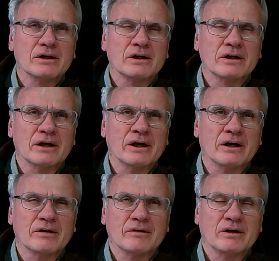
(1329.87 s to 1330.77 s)

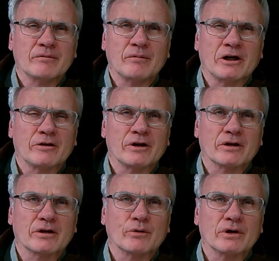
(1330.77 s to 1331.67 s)
in anything
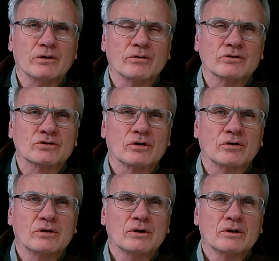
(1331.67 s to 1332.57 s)
that we do. So
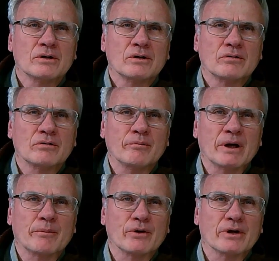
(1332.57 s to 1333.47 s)

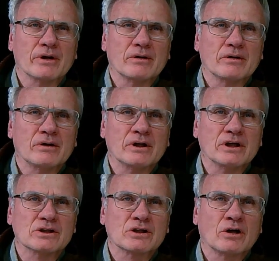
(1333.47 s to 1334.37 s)
remember that
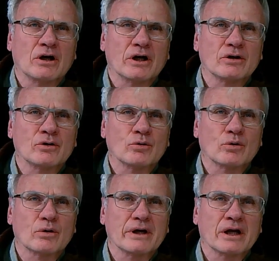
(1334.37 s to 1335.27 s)
these
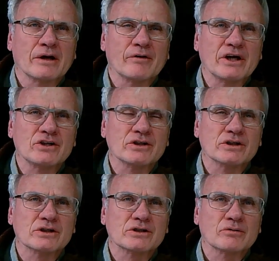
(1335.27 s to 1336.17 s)
contour
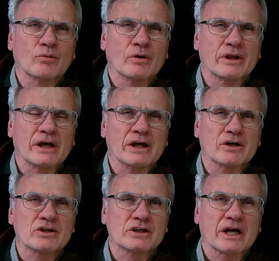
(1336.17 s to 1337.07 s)
elevations where they
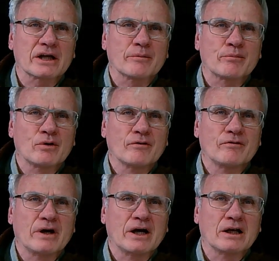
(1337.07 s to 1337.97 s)
intersect the
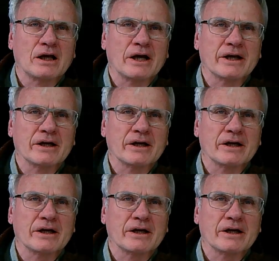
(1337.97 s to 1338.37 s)
profile line